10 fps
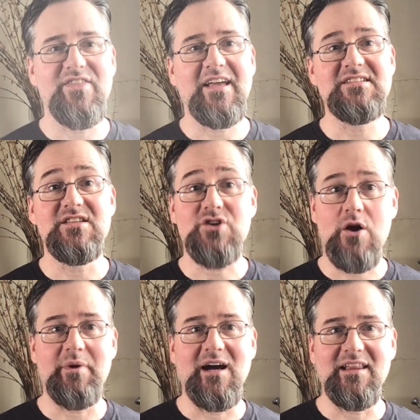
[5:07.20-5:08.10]
I think, is the
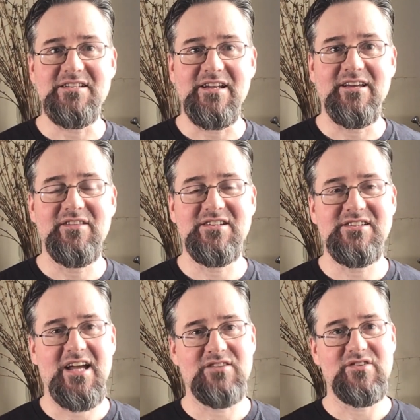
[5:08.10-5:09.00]
terminology that
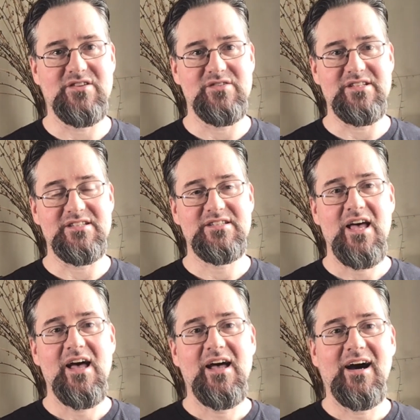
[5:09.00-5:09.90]
she introduces.
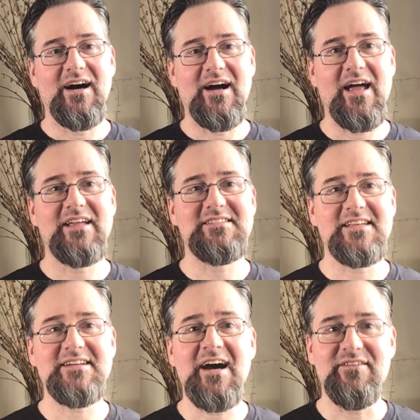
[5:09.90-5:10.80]
And
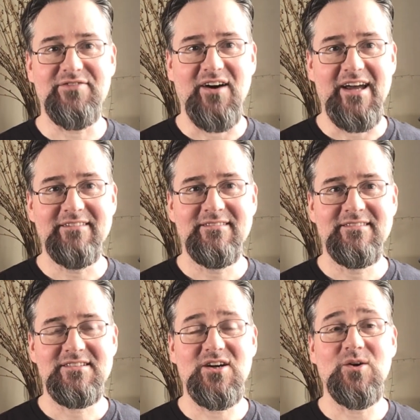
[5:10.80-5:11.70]
it's kind of fun.
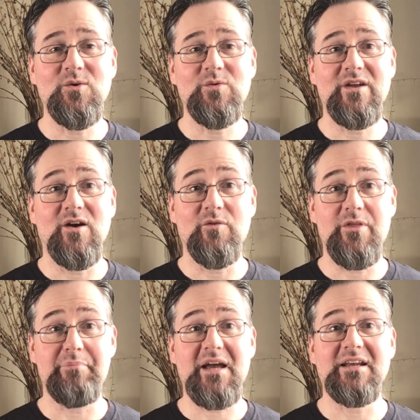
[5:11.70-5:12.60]
So,
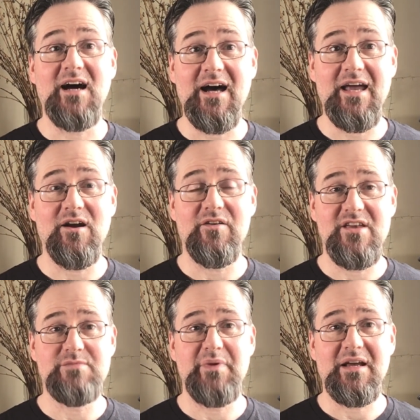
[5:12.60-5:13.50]
the big nine are
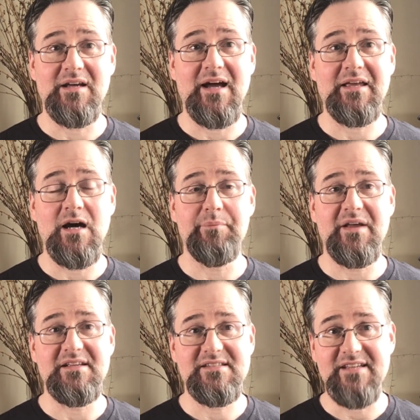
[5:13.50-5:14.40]
these big nine
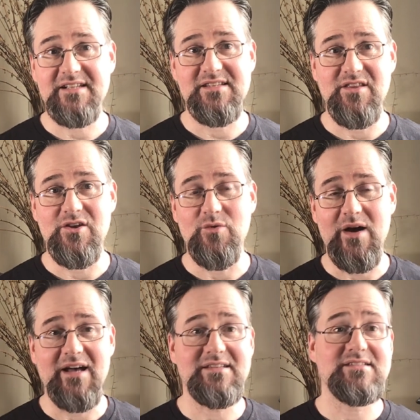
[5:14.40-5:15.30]
companies, 6 in the
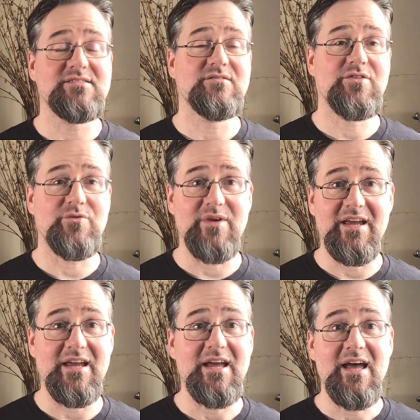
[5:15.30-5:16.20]
U.S.,
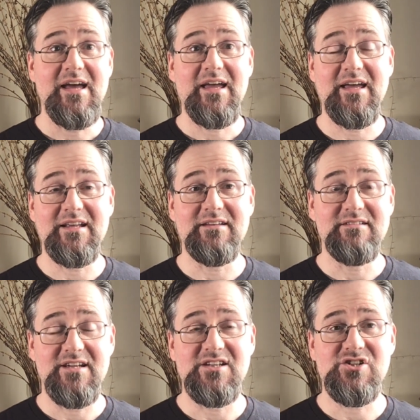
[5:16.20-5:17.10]
3
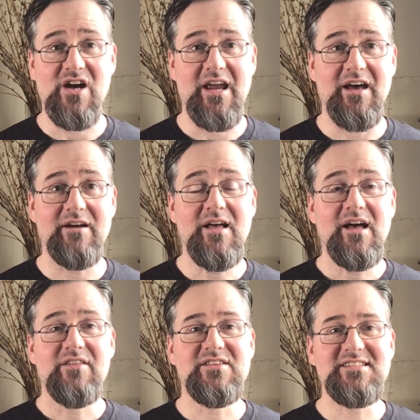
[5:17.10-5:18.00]
in China.
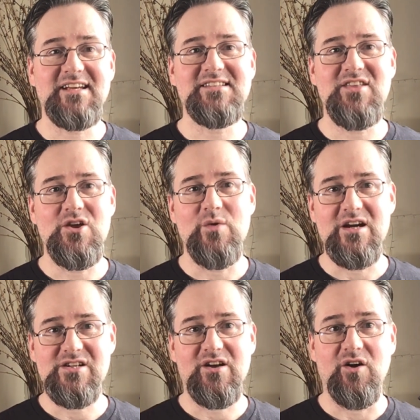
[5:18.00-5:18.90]
The 6 in the
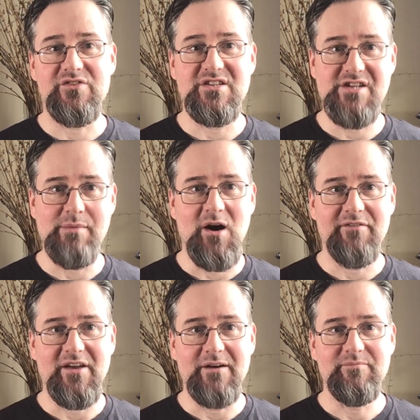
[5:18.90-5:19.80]
U.S. she calls the G
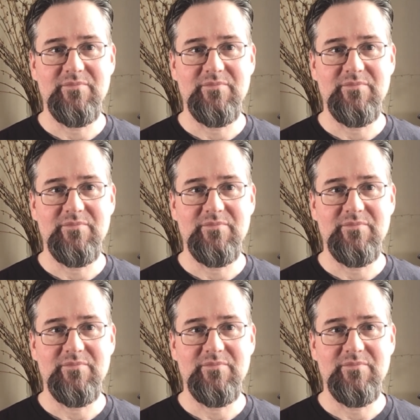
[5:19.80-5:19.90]
Mafia.